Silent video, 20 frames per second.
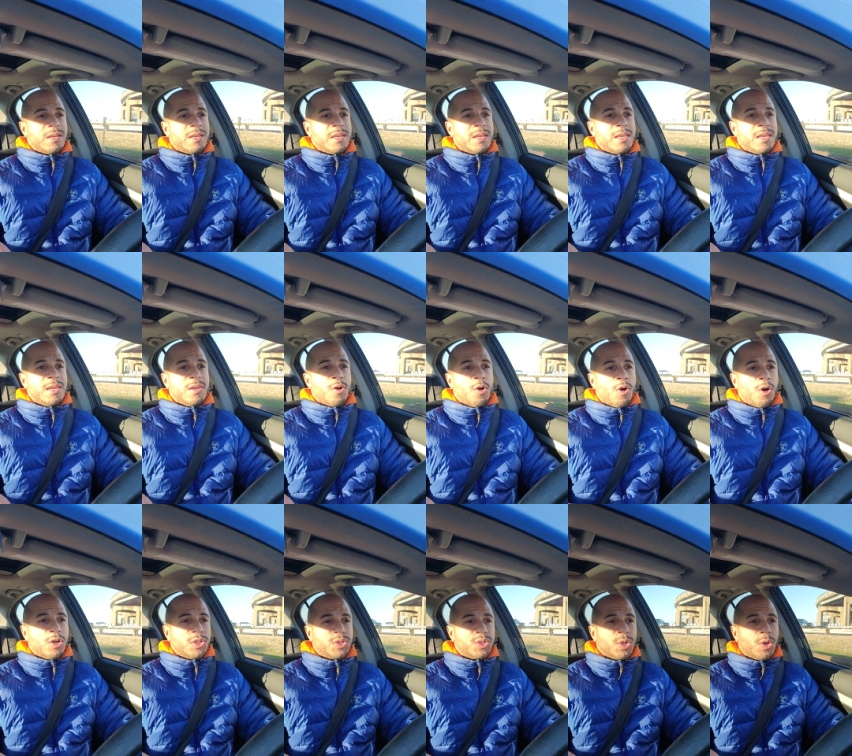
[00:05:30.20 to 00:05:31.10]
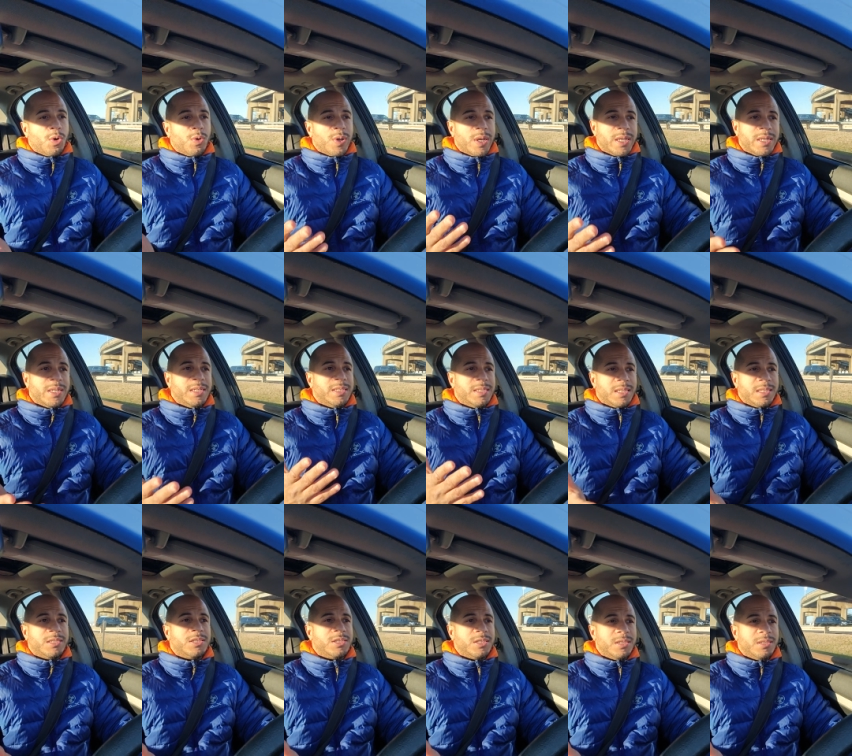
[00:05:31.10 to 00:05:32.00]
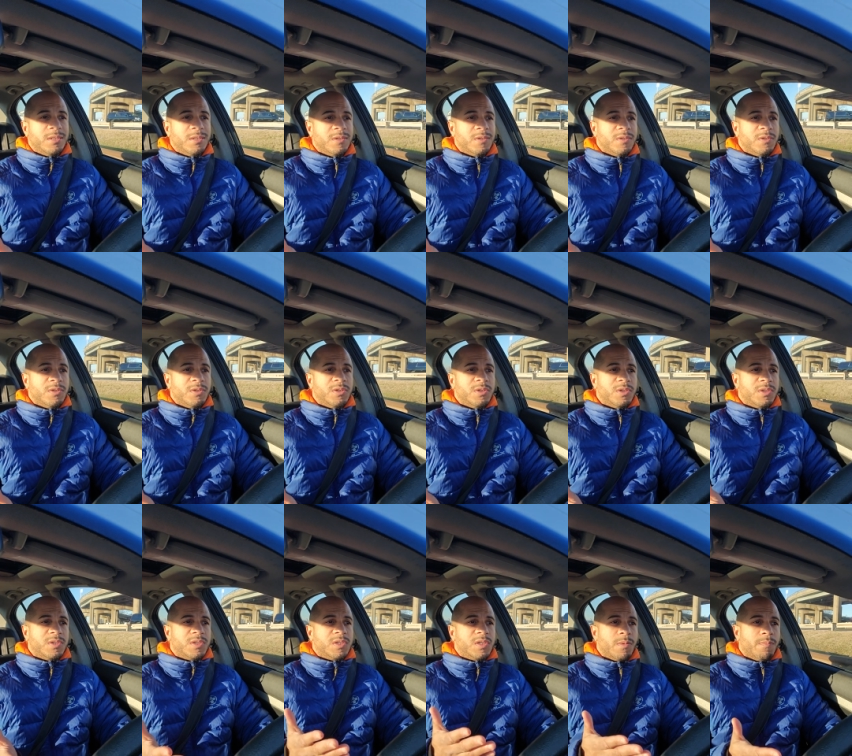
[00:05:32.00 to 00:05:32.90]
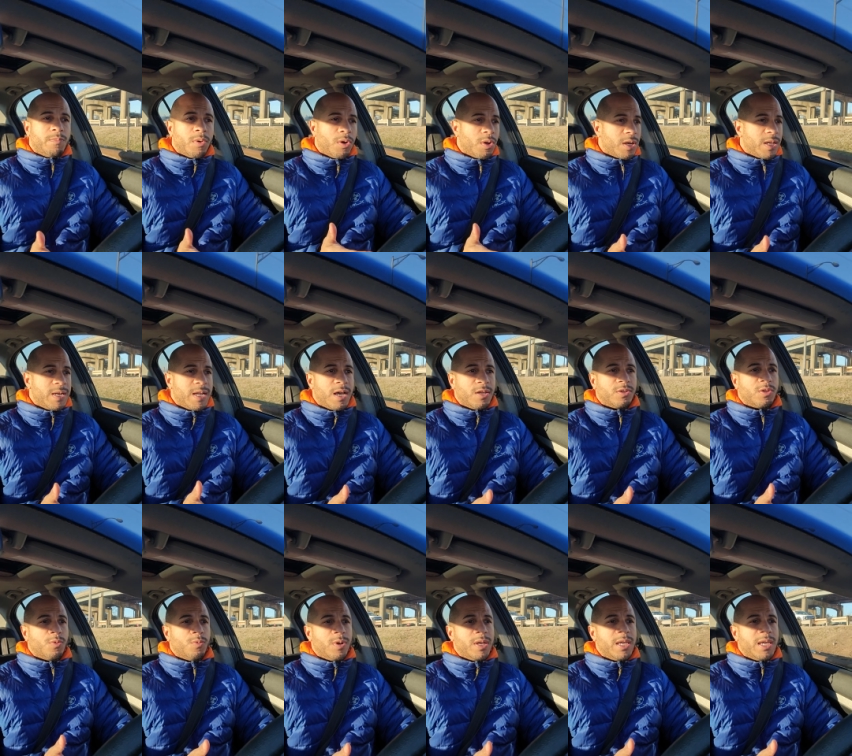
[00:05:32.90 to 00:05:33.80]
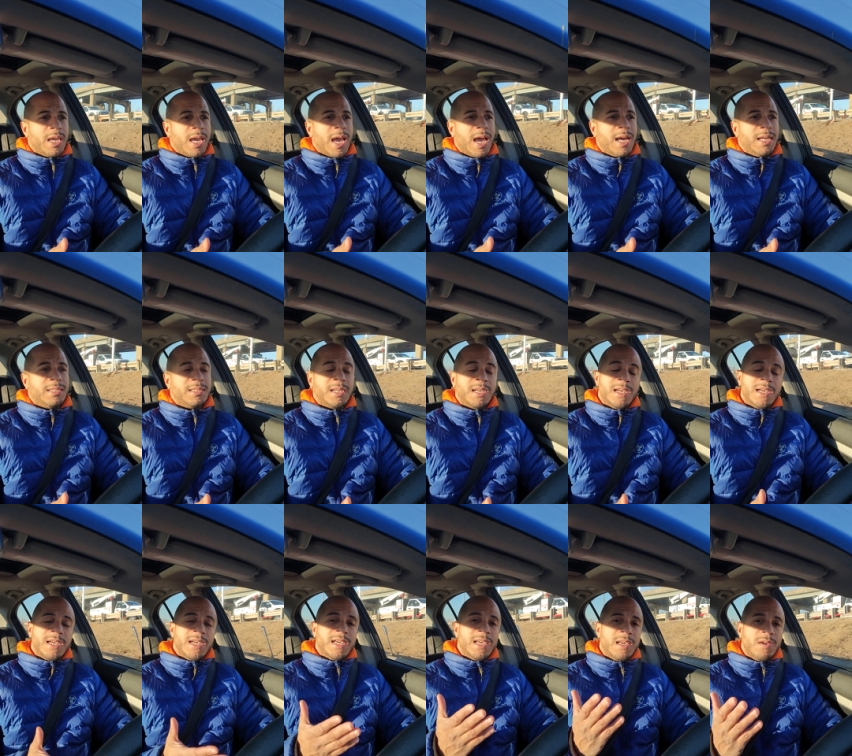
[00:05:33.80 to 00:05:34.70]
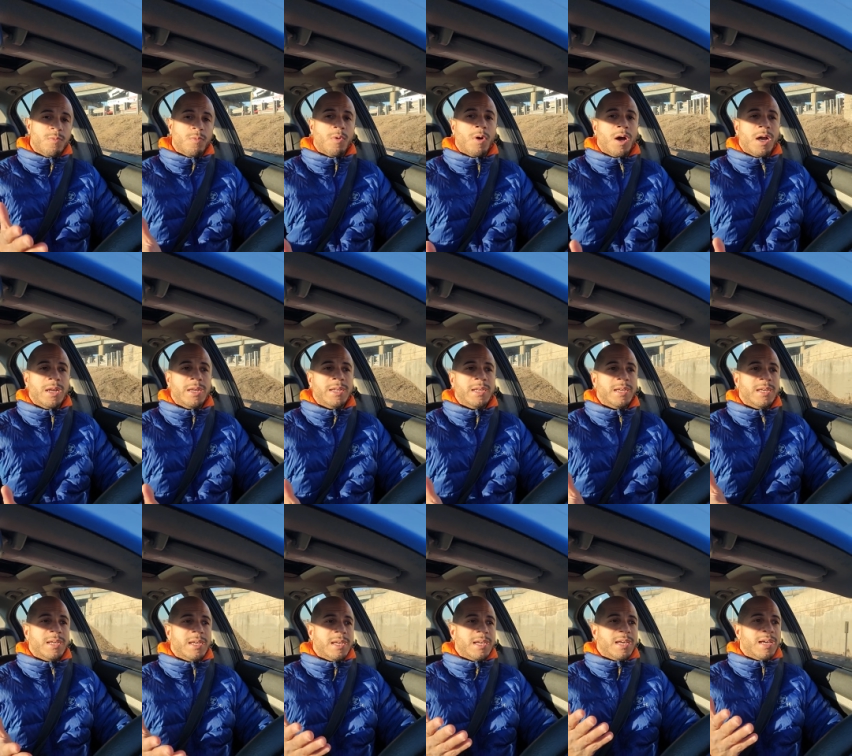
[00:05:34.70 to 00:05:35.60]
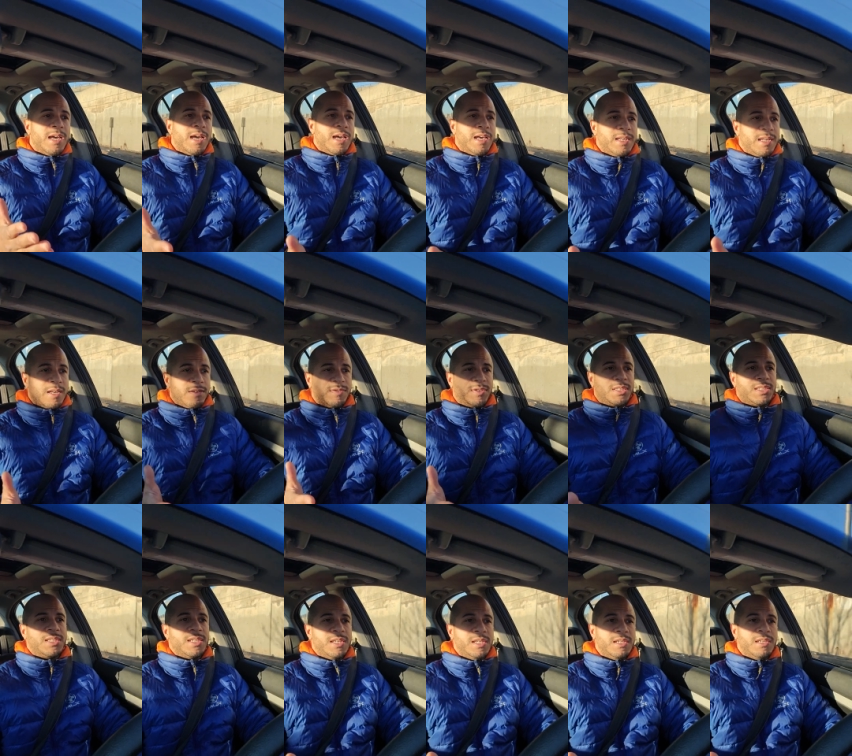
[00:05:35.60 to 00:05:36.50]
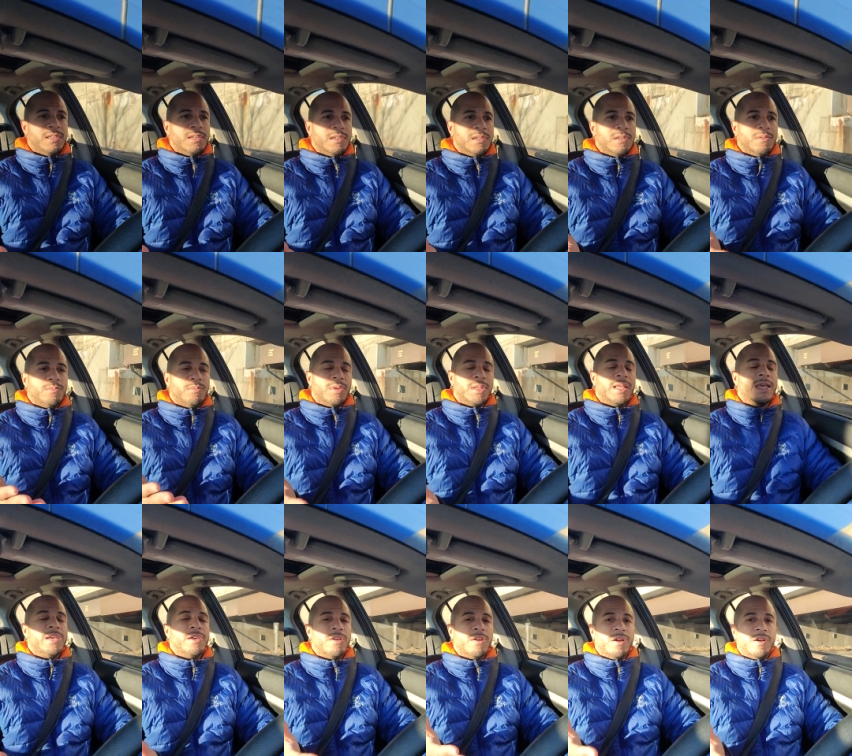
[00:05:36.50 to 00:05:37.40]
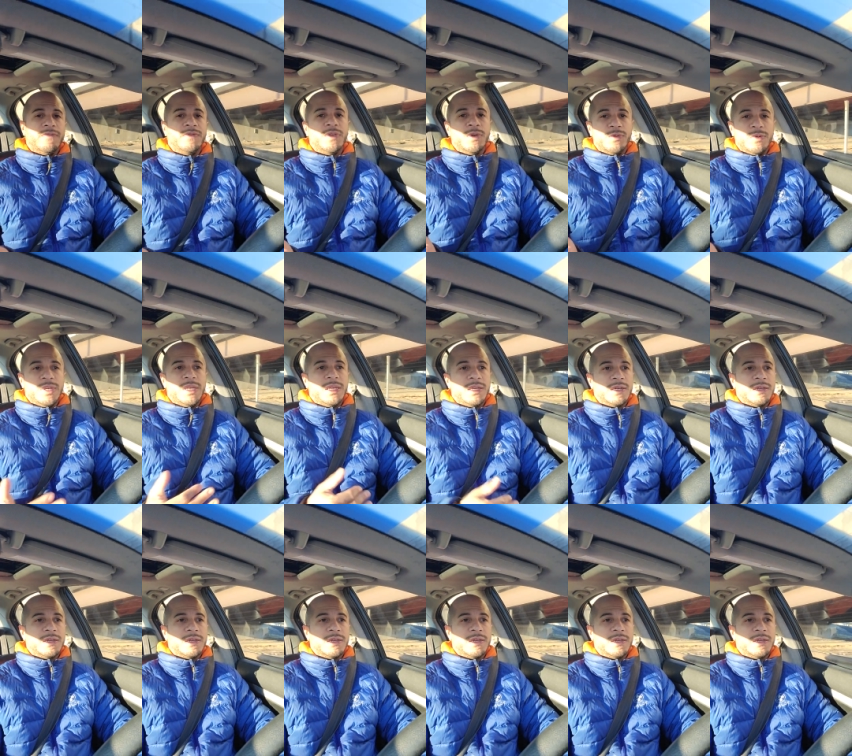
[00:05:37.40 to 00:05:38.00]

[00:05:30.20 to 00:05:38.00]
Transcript: He also, in addition to balling out the way he has, he won NFC Player of the Week.